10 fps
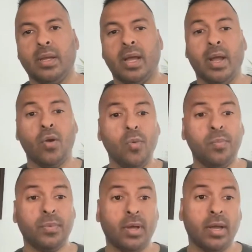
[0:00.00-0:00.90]
I
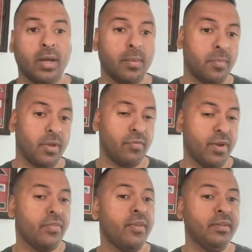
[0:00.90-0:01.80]
hope, if
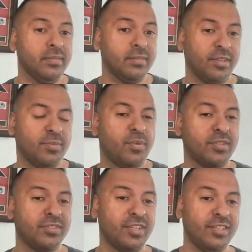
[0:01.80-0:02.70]
nothing, this
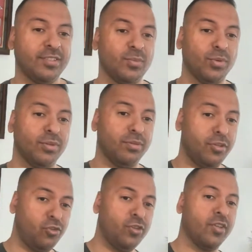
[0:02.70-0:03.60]
presentation will
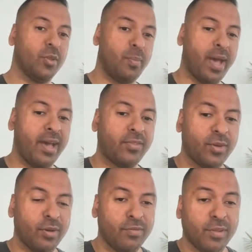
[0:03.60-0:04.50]
lead you down the path
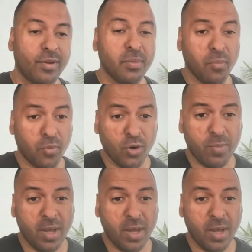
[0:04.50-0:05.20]
of learning more about